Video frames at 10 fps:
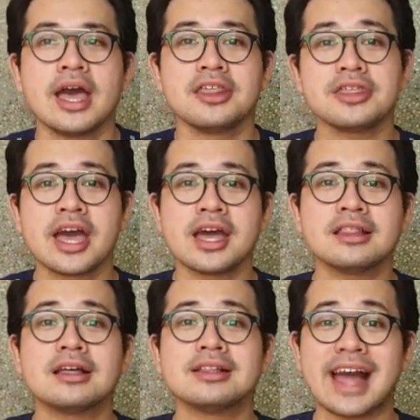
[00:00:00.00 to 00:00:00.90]
And
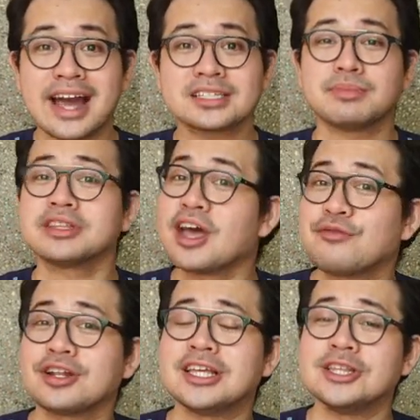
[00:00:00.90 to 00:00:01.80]
then, last but
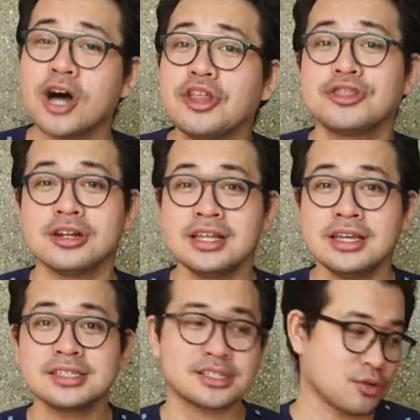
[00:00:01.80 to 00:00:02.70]
definitely not the
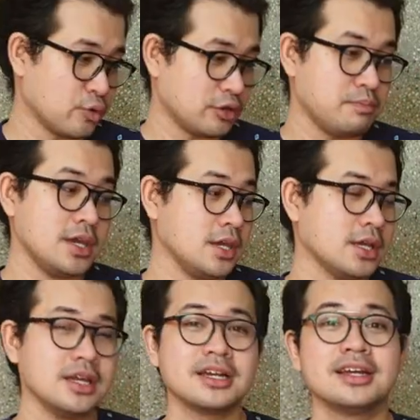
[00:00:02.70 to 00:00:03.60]
least would
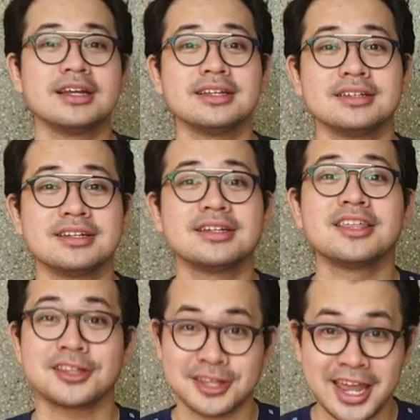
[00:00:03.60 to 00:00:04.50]
be
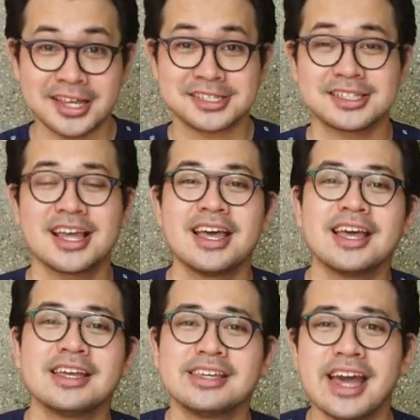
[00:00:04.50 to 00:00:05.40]
the taste.
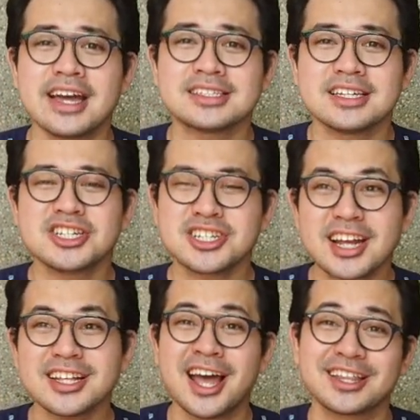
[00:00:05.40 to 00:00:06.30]
Yes,
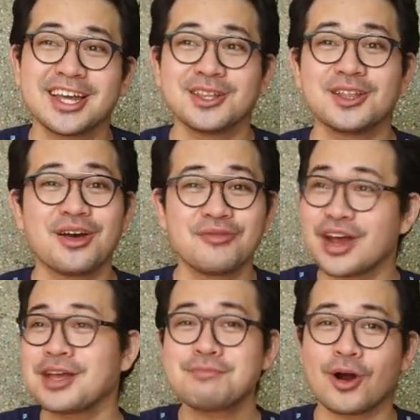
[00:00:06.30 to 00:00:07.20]
i-check natin.
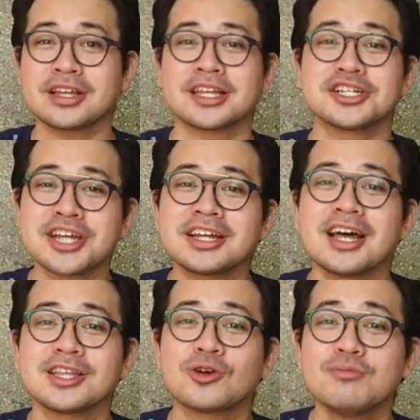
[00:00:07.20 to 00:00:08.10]
Very important to check
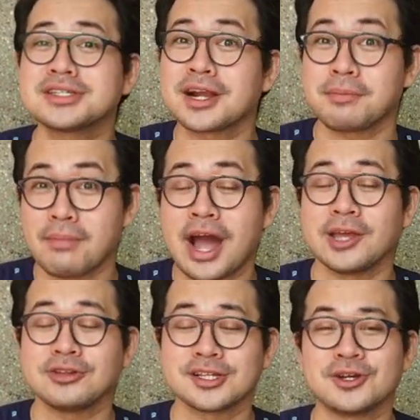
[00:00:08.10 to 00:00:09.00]
natin kung masarap ba
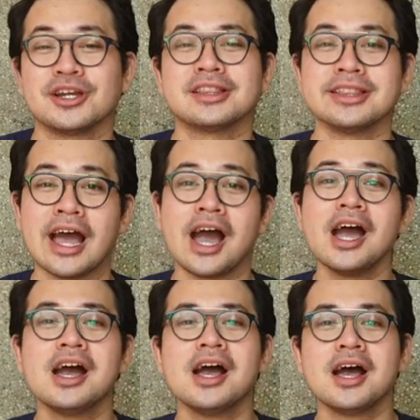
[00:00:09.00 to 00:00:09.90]
yung dessert
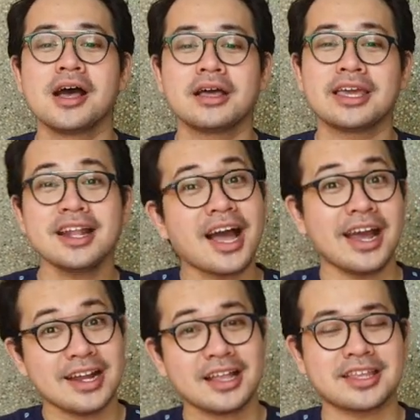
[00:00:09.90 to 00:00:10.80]
na
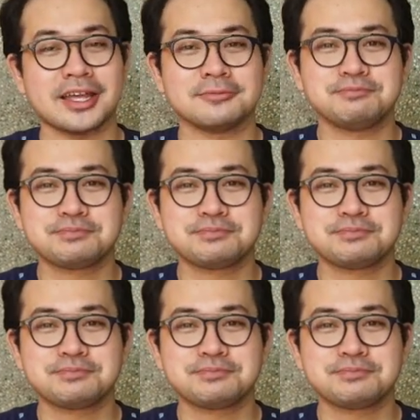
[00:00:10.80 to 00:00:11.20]
kinakain natin.